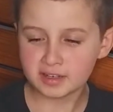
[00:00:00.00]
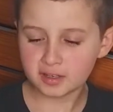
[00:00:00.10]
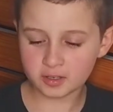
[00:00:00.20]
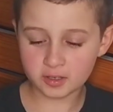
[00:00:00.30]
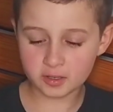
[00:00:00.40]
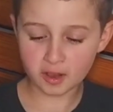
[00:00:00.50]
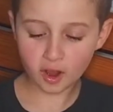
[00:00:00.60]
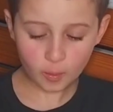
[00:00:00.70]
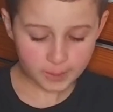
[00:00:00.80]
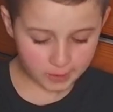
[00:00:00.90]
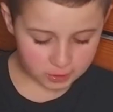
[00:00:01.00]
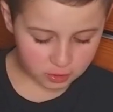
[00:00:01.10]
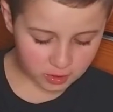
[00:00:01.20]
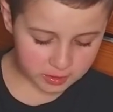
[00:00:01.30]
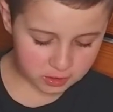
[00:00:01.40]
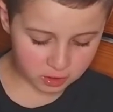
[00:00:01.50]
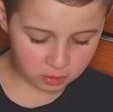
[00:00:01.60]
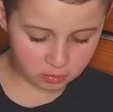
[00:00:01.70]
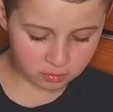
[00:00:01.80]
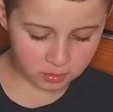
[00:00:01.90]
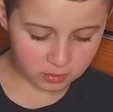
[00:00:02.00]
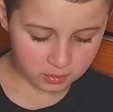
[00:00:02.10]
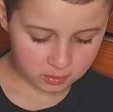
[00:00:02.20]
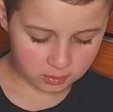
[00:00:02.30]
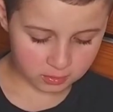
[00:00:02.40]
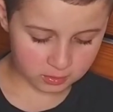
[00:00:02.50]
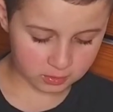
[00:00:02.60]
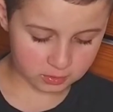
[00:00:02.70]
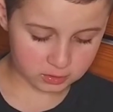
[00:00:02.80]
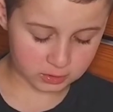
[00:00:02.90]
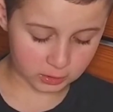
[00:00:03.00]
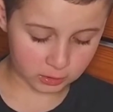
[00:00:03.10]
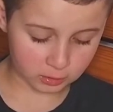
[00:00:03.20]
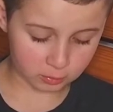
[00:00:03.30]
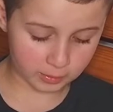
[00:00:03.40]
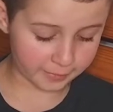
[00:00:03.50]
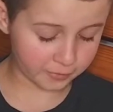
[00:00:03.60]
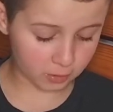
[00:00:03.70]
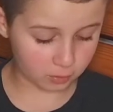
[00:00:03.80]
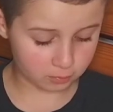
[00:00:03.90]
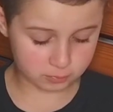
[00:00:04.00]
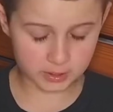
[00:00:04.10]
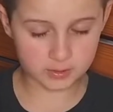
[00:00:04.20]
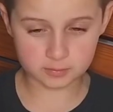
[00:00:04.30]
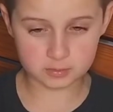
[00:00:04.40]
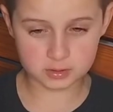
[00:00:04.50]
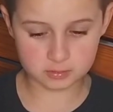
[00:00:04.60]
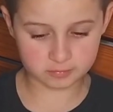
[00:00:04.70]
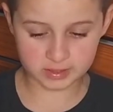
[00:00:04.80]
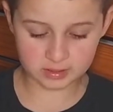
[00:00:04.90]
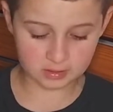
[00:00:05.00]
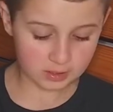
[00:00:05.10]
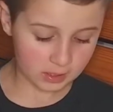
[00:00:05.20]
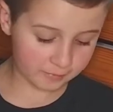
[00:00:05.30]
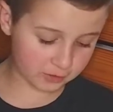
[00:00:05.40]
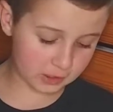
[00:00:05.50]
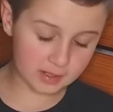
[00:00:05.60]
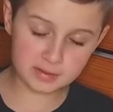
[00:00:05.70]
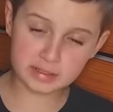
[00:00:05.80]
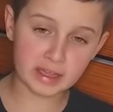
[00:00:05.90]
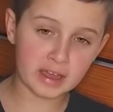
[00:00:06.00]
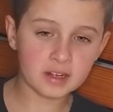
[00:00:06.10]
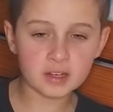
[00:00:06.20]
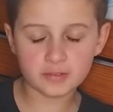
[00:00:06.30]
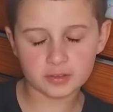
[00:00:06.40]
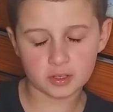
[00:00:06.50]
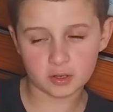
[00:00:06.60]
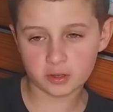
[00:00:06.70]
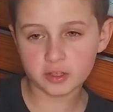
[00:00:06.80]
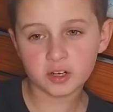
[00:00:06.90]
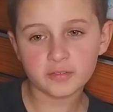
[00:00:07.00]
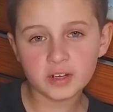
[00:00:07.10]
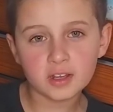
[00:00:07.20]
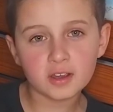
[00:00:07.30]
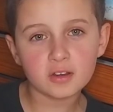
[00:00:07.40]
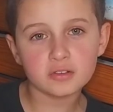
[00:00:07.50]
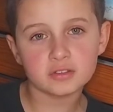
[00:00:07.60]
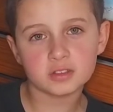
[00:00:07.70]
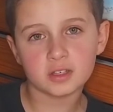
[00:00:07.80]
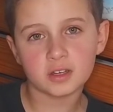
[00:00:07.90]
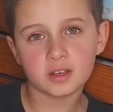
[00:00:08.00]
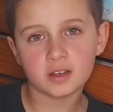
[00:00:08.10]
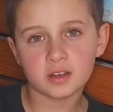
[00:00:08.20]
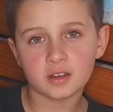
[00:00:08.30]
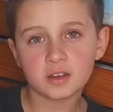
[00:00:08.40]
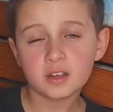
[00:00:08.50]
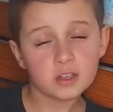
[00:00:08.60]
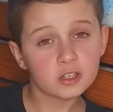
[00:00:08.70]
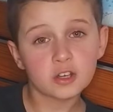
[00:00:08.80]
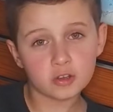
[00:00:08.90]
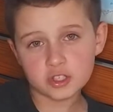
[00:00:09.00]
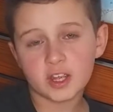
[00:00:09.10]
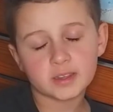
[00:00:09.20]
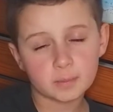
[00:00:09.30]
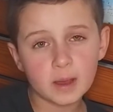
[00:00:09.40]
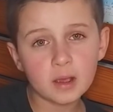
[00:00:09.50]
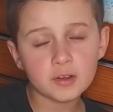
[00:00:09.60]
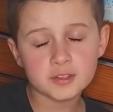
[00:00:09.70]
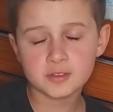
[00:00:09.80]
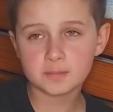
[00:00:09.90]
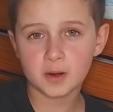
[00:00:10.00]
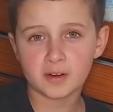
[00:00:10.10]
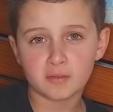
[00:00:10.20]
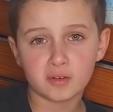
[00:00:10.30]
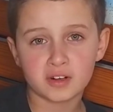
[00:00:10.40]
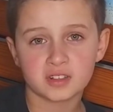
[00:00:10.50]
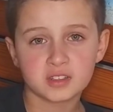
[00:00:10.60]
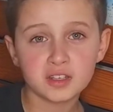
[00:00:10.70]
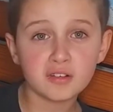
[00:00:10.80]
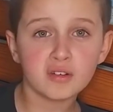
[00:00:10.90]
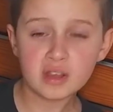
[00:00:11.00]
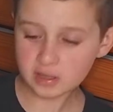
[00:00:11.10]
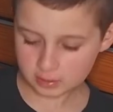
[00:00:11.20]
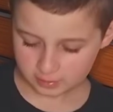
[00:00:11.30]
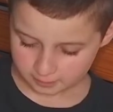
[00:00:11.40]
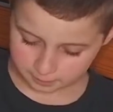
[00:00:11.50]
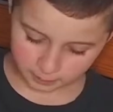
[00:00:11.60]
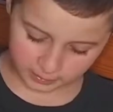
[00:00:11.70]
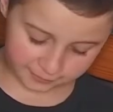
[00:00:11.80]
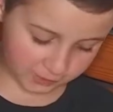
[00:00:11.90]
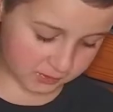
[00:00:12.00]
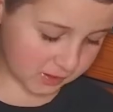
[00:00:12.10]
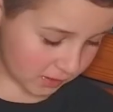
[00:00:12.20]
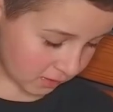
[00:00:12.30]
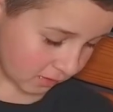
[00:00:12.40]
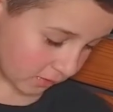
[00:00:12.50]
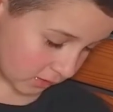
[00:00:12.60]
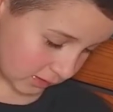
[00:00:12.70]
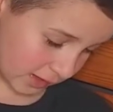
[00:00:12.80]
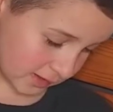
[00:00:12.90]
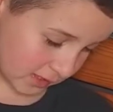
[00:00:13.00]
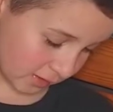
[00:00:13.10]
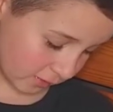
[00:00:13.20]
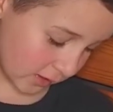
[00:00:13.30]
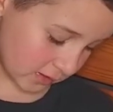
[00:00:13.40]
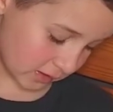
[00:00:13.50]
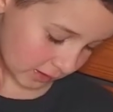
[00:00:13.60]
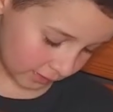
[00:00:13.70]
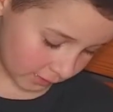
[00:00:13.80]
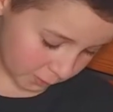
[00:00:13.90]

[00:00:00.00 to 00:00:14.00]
Hope you enjoyed too. So if you didn't see any of the other videos, go check them out. It's part 1 and 2. But if you did, let's get reading.